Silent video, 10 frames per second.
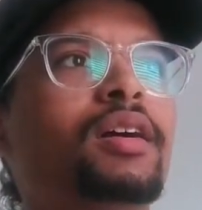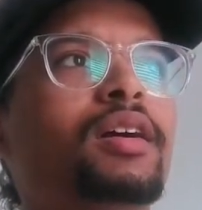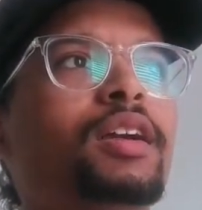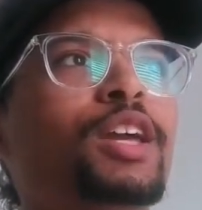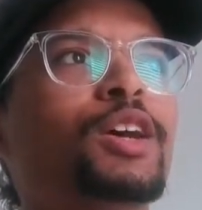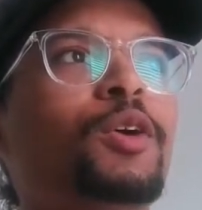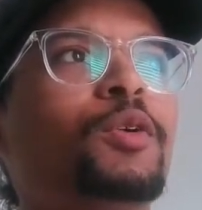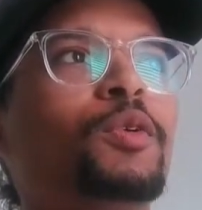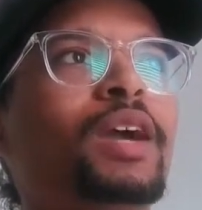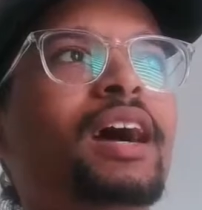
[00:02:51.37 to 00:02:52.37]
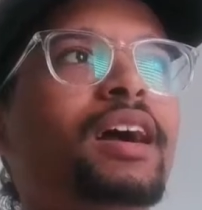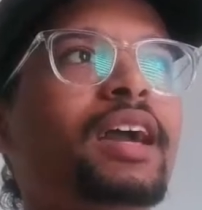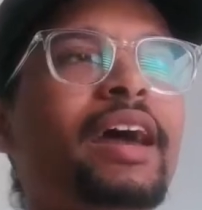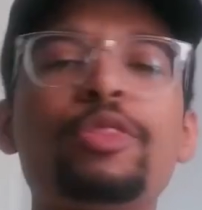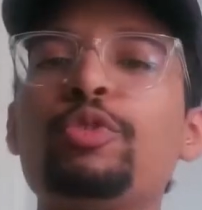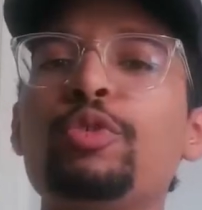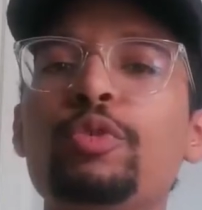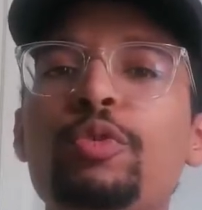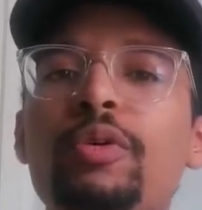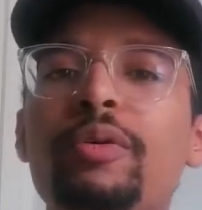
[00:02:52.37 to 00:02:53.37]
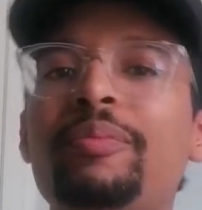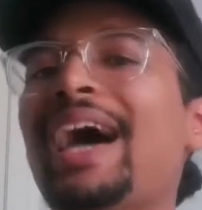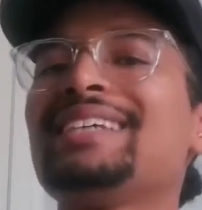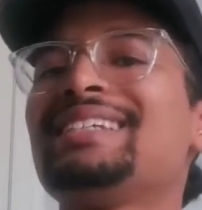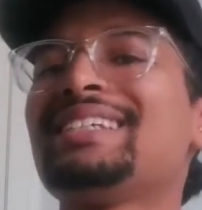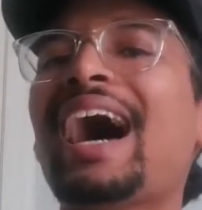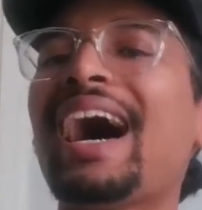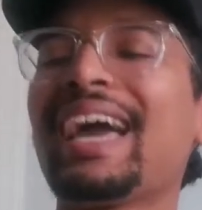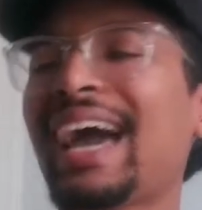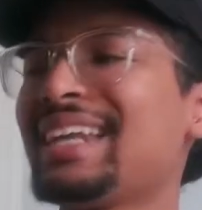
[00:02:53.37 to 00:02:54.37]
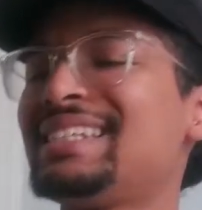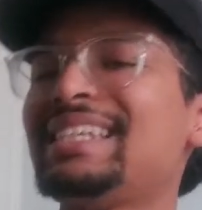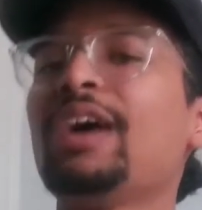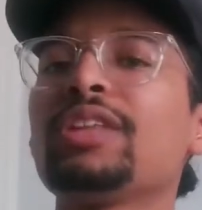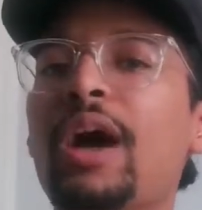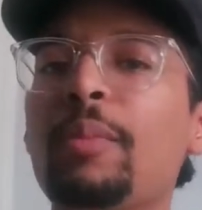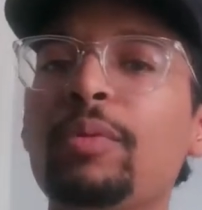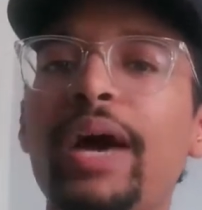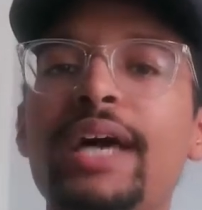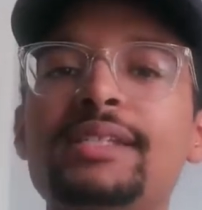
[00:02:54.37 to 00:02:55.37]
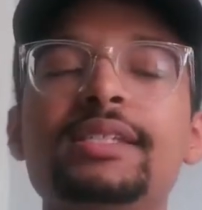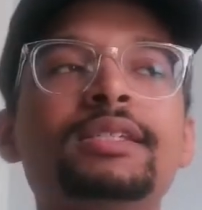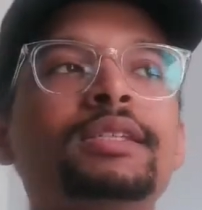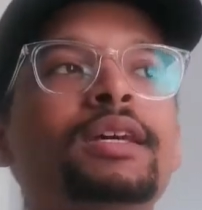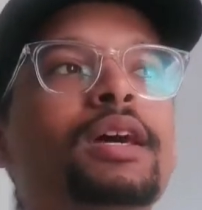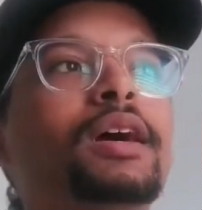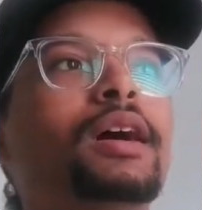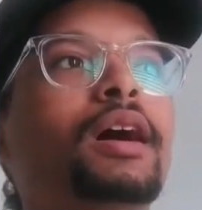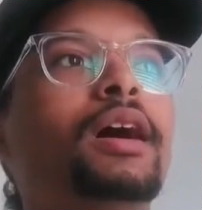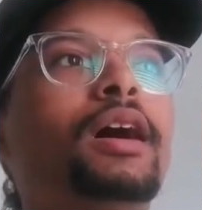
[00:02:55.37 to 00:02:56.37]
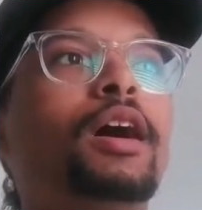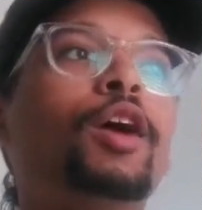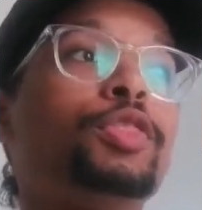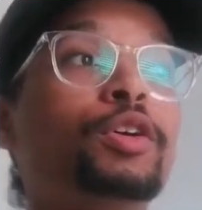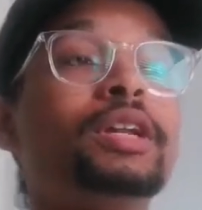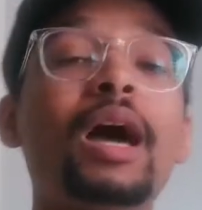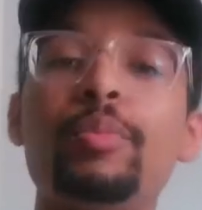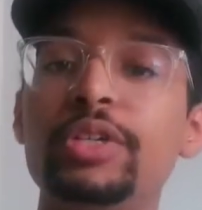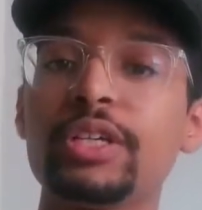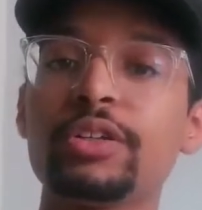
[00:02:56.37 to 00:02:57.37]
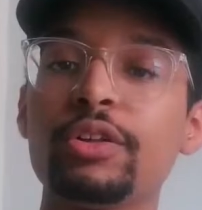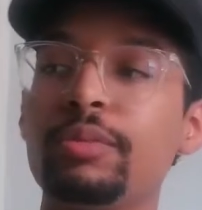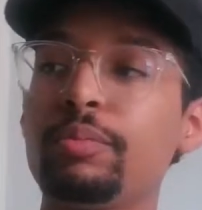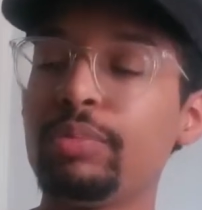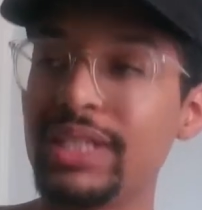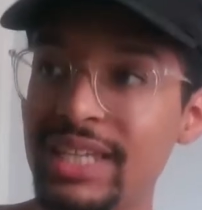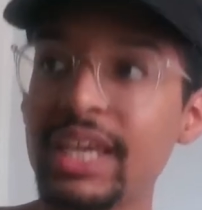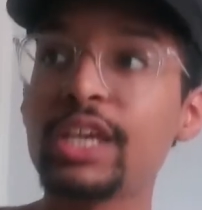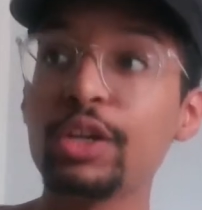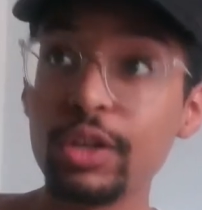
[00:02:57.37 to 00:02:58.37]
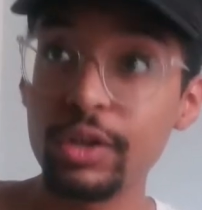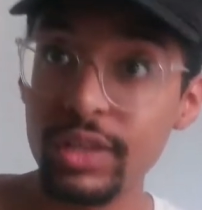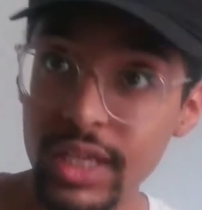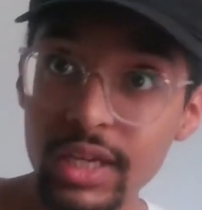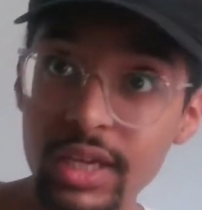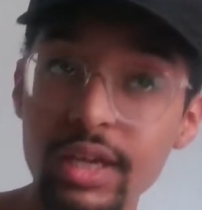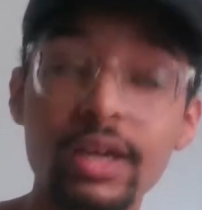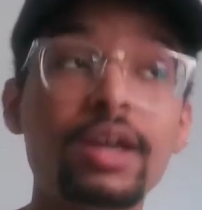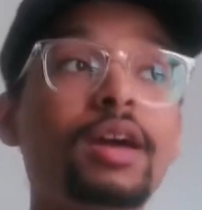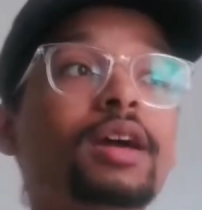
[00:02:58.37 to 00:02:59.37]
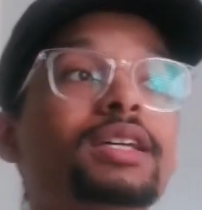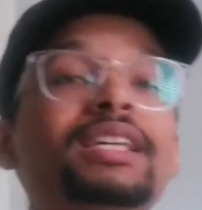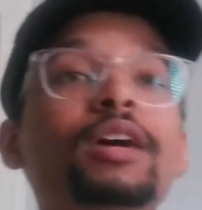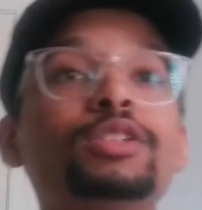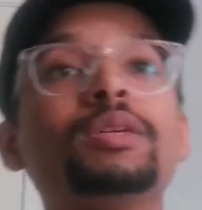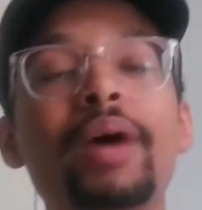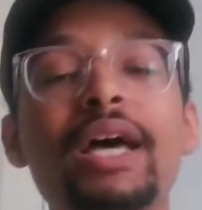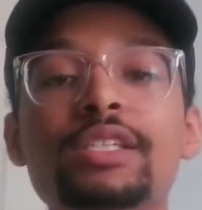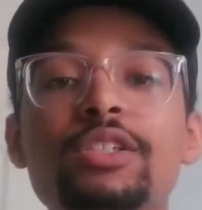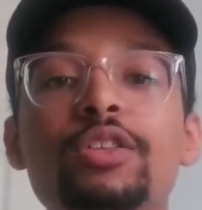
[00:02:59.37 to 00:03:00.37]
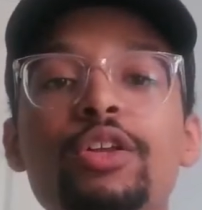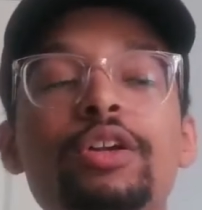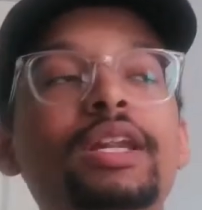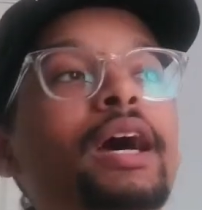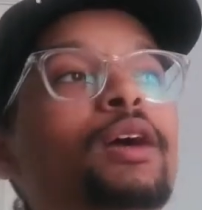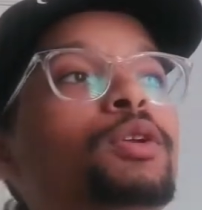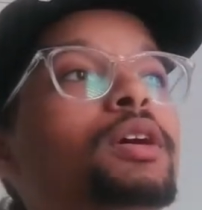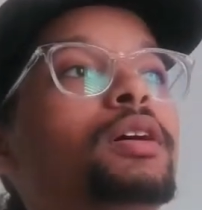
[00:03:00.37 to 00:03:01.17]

You know, kind of threw passes high, kind of sailed a couple passes on third down, particularly sailed some passes on third down.